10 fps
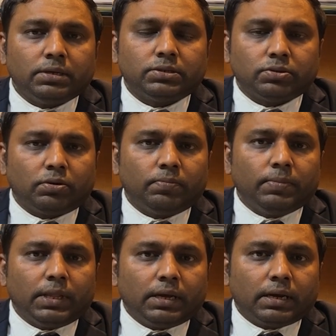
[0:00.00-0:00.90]
So
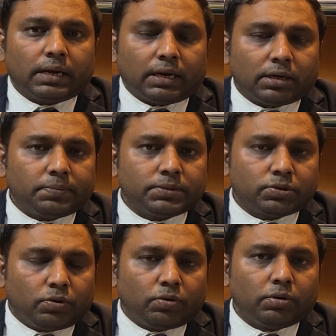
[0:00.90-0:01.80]
cutoff
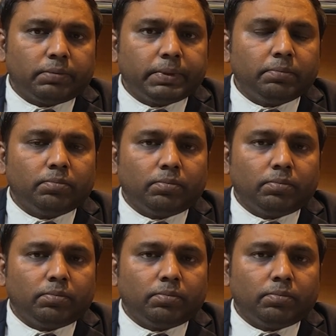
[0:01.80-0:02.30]
score will be